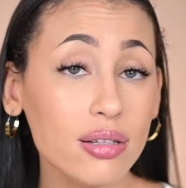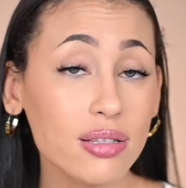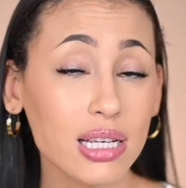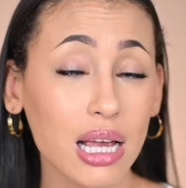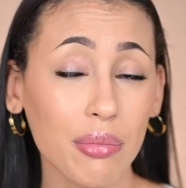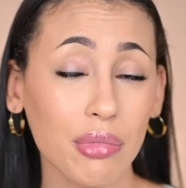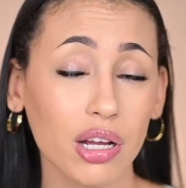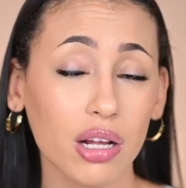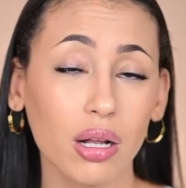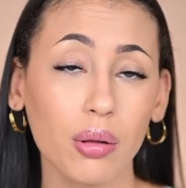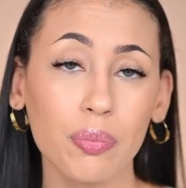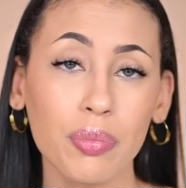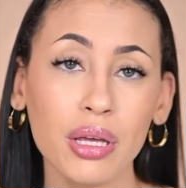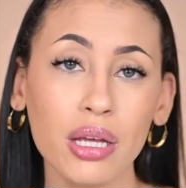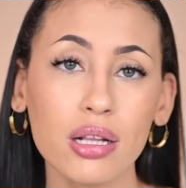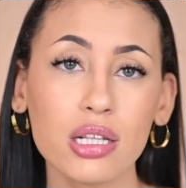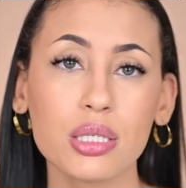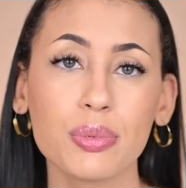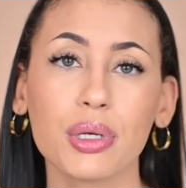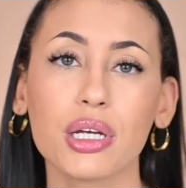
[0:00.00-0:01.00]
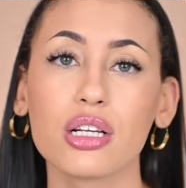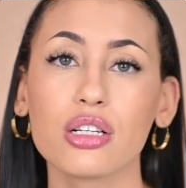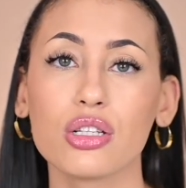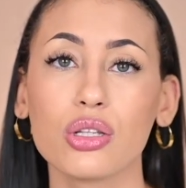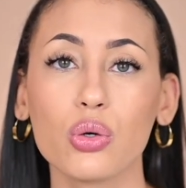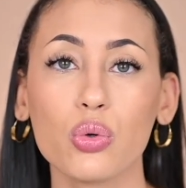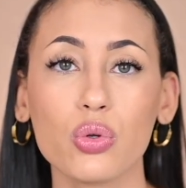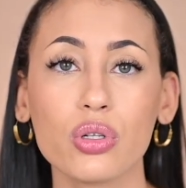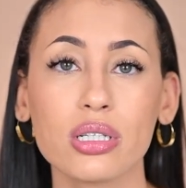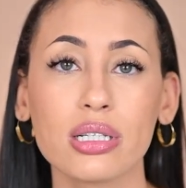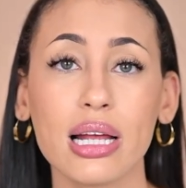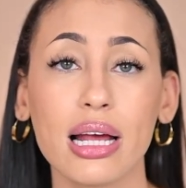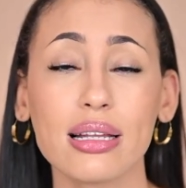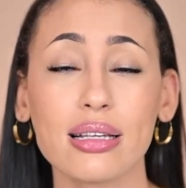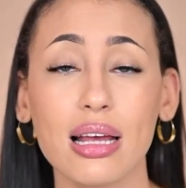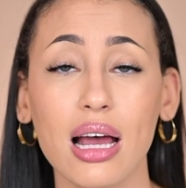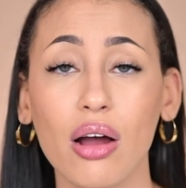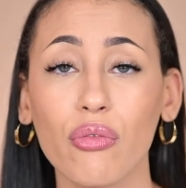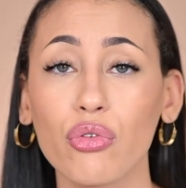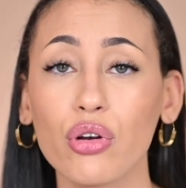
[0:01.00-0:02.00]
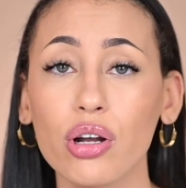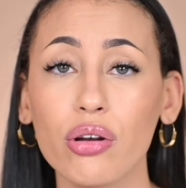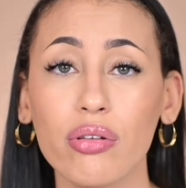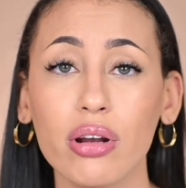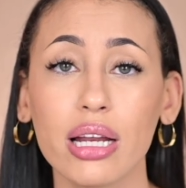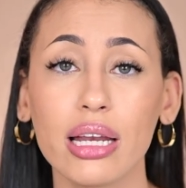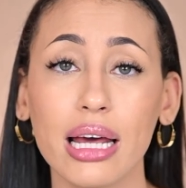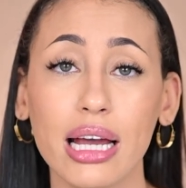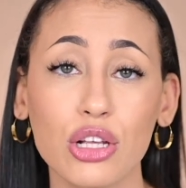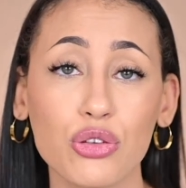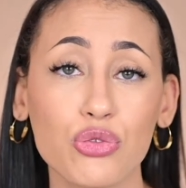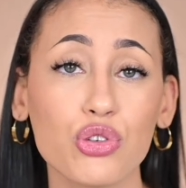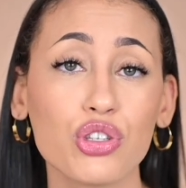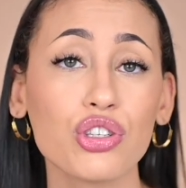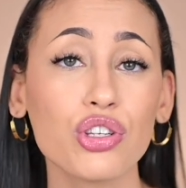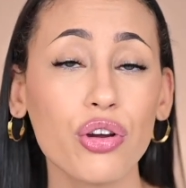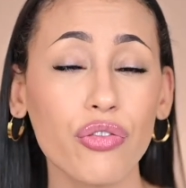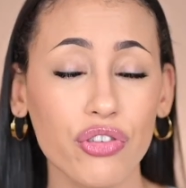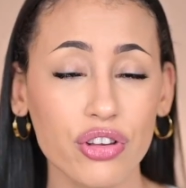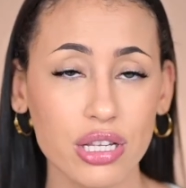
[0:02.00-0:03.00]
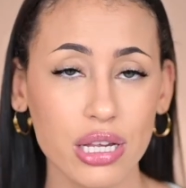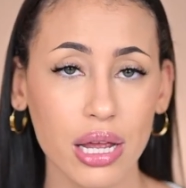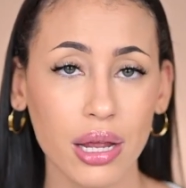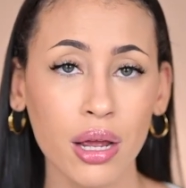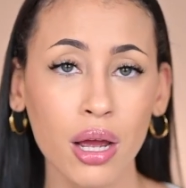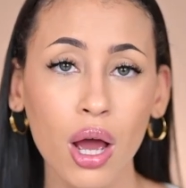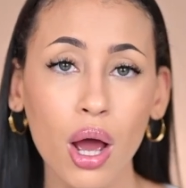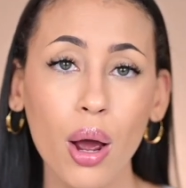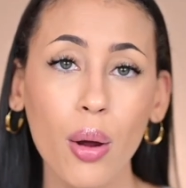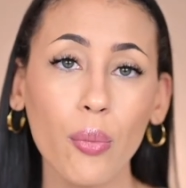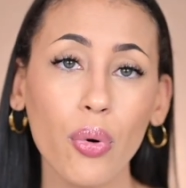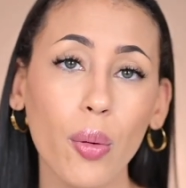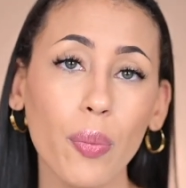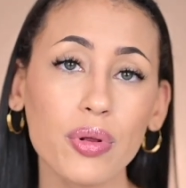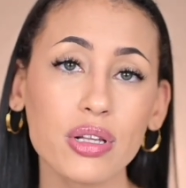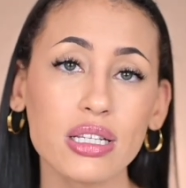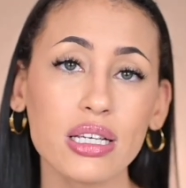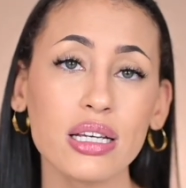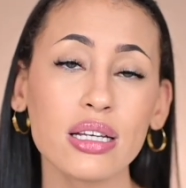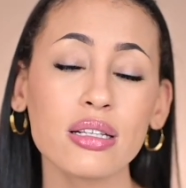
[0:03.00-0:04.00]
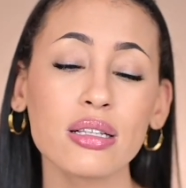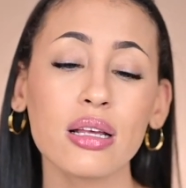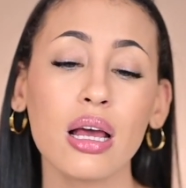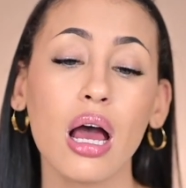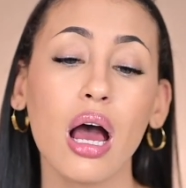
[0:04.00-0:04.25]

chemical peels, because those tend to have really nice resurfacing properties.